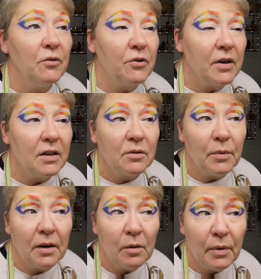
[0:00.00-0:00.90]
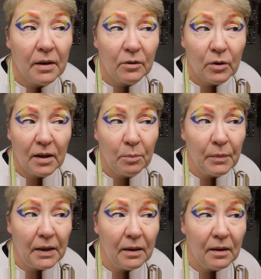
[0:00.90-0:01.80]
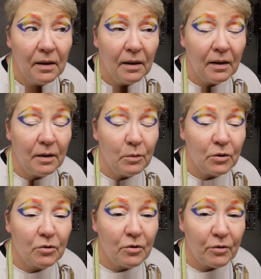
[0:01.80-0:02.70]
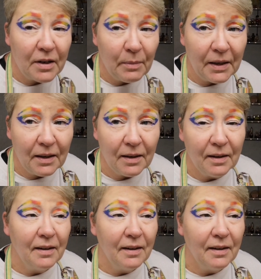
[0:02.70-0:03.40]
undress. My hubby had to help me, and I was screaming